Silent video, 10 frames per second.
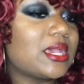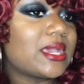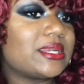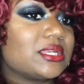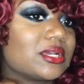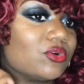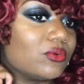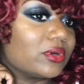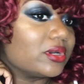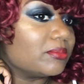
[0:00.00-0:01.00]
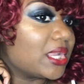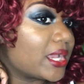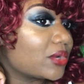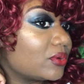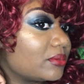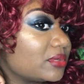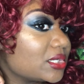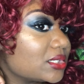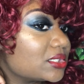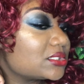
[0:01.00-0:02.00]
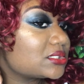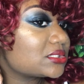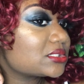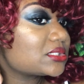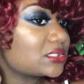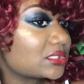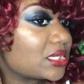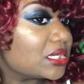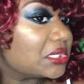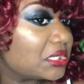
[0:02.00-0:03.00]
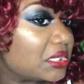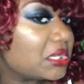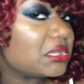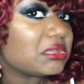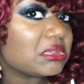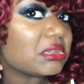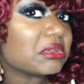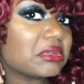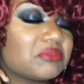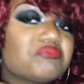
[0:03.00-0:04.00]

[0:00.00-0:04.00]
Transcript: I need to go order the black one because, yeah,